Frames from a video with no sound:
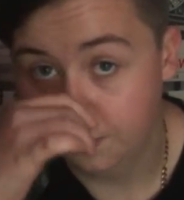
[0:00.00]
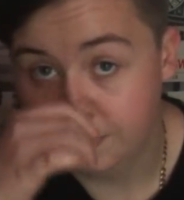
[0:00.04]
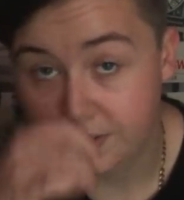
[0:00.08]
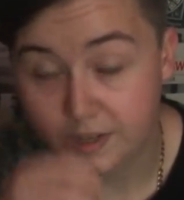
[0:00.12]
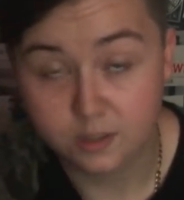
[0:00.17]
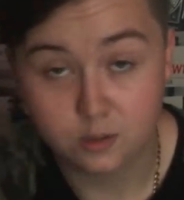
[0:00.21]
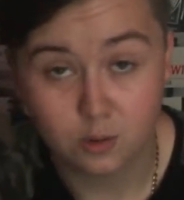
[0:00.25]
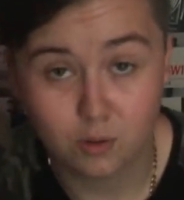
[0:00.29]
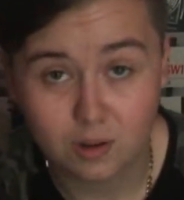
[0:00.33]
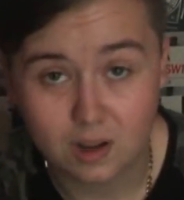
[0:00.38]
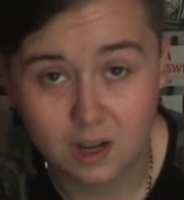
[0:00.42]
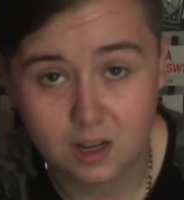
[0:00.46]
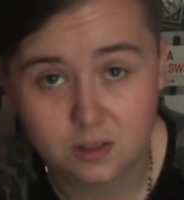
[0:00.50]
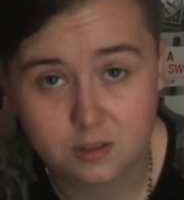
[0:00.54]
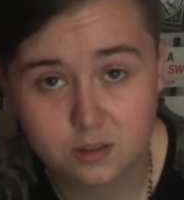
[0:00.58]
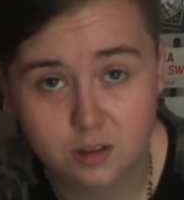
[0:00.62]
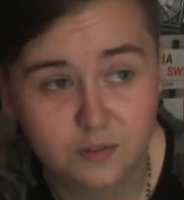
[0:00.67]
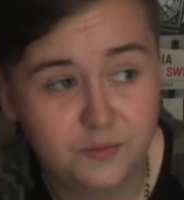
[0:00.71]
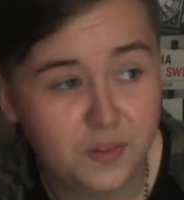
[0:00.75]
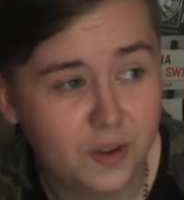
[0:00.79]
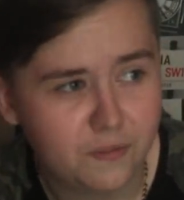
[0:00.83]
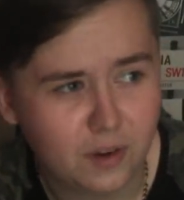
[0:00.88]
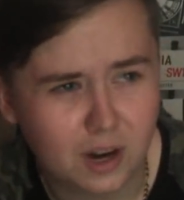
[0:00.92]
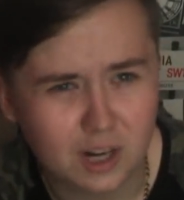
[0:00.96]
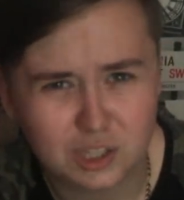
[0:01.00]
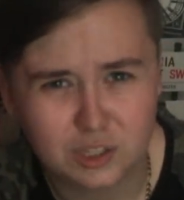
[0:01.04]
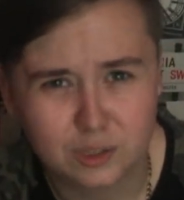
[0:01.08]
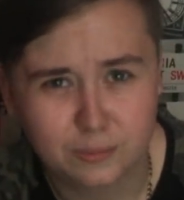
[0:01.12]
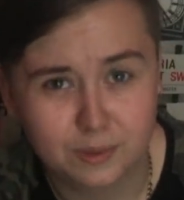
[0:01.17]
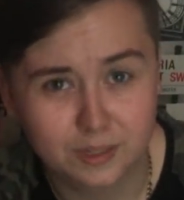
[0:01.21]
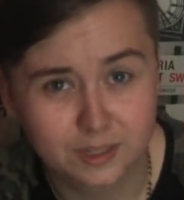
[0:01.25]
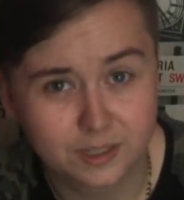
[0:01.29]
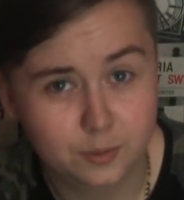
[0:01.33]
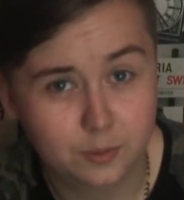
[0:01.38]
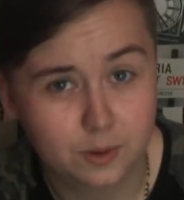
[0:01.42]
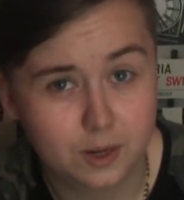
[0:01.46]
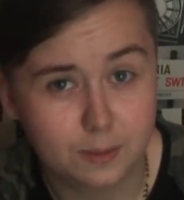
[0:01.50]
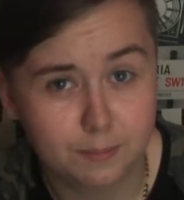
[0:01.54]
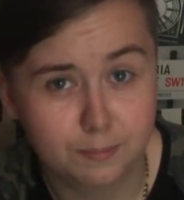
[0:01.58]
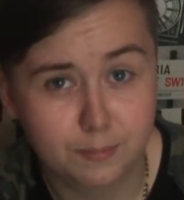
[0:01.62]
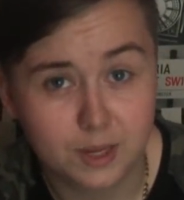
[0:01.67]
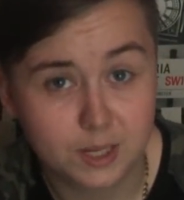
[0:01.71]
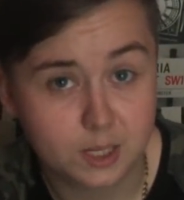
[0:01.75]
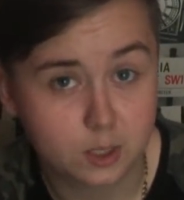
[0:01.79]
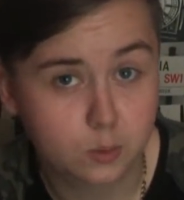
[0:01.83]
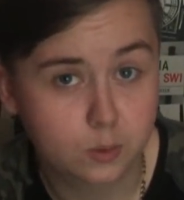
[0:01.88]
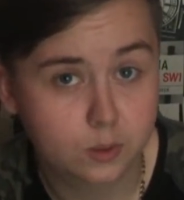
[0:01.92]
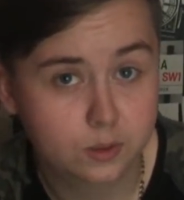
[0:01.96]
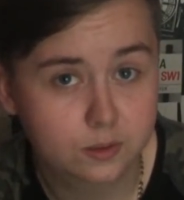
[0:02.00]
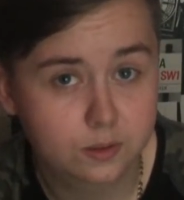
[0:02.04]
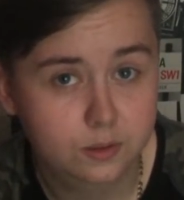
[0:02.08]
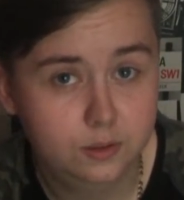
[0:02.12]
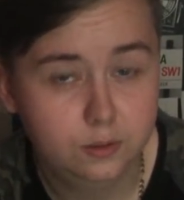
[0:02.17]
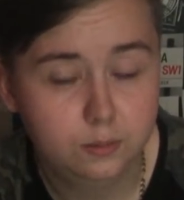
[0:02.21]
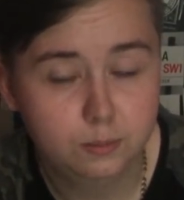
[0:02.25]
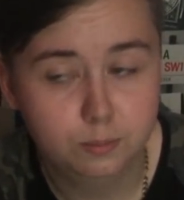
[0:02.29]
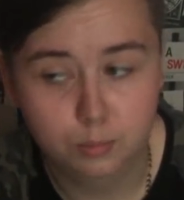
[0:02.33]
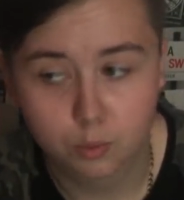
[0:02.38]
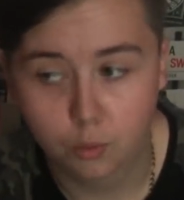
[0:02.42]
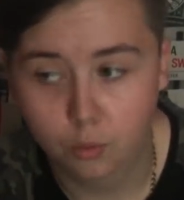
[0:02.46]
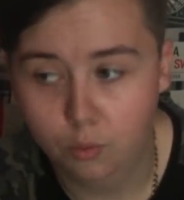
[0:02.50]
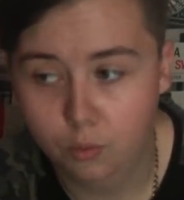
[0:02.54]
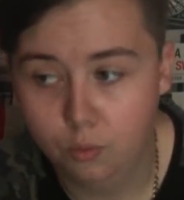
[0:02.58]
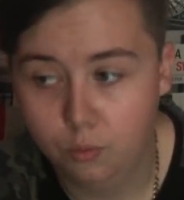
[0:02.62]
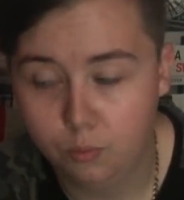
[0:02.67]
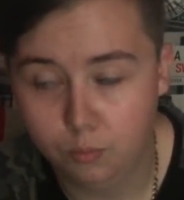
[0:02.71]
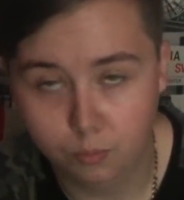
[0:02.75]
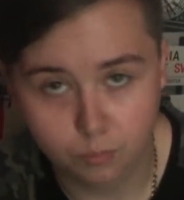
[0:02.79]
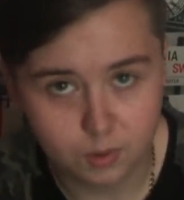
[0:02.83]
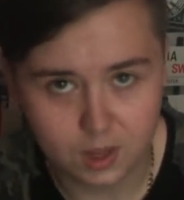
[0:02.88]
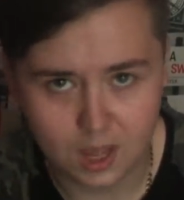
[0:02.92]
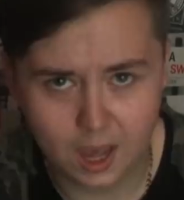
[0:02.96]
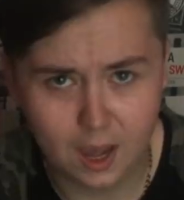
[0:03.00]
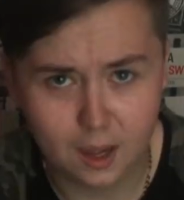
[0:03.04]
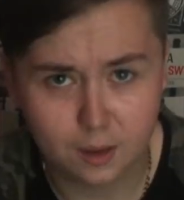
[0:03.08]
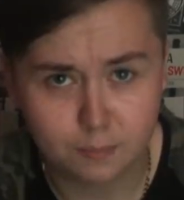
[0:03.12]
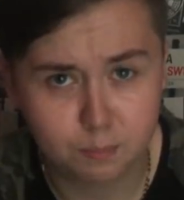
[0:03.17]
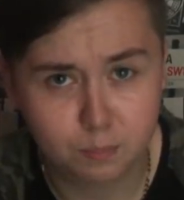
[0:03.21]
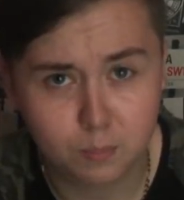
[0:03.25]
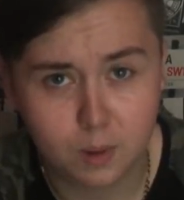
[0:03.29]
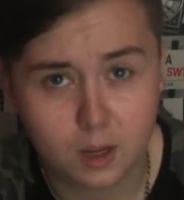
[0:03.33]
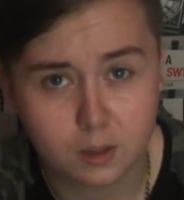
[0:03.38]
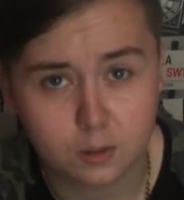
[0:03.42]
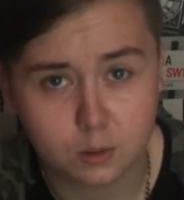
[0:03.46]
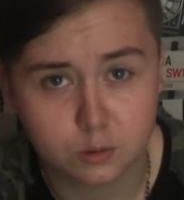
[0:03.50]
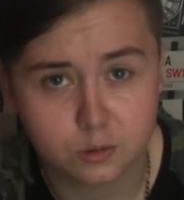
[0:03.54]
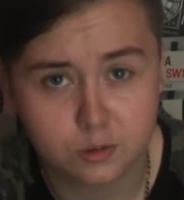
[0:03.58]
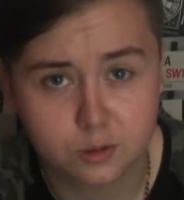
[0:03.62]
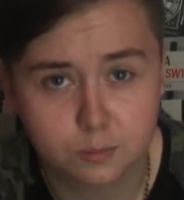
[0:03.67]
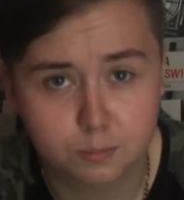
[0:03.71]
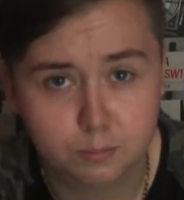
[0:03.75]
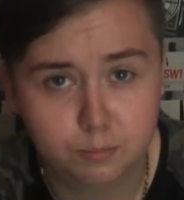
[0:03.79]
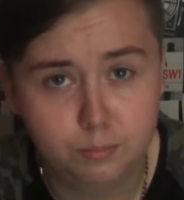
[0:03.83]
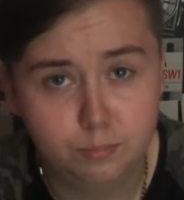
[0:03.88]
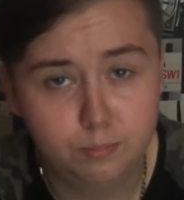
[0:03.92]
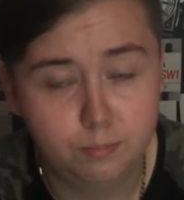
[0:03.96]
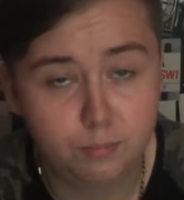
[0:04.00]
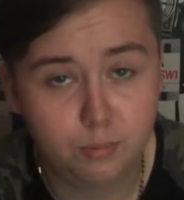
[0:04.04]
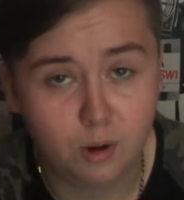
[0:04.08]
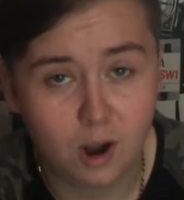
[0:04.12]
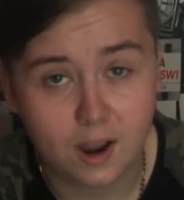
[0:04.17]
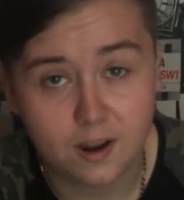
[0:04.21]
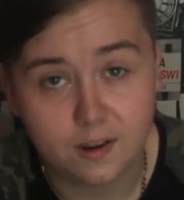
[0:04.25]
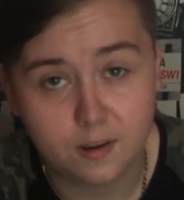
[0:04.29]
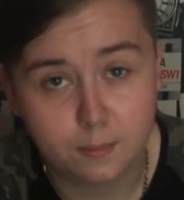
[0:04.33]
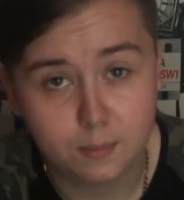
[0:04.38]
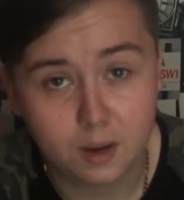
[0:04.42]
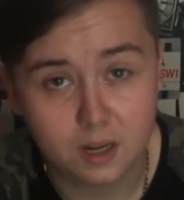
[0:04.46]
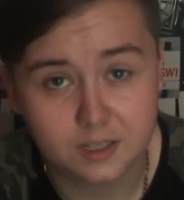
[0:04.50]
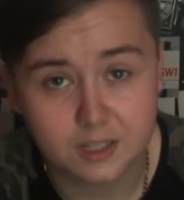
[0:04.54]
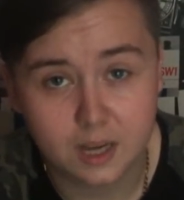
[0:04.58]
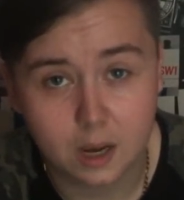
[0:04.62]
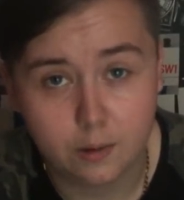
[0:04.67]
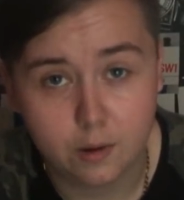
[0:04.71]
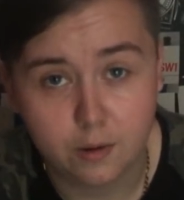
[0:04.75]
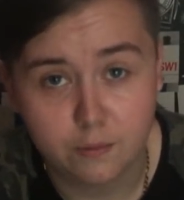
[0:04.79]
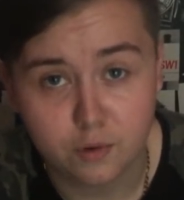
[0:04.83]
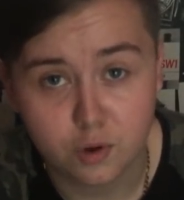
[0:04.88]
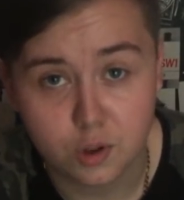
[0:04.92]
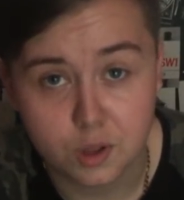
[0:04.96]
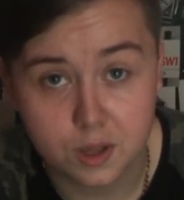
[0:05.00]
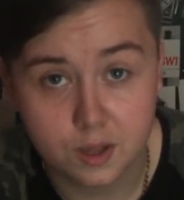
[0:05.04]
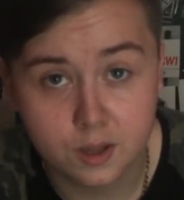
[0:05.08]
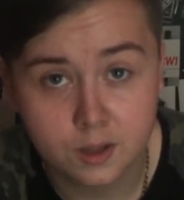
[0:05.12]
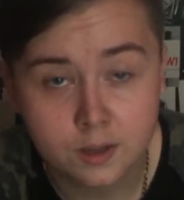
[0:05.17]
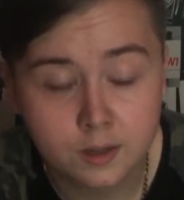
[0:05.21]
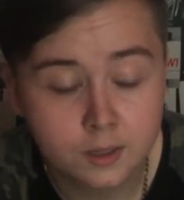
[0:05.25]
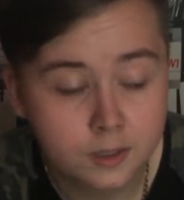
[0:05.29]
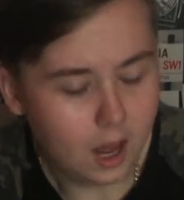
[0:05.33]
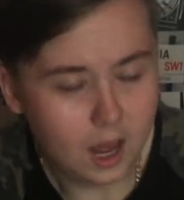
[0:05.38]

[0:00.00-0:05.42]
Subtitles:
in Doncaster. I've never actually been to any bigger ones, but yeah, I go to Pride in my town every year.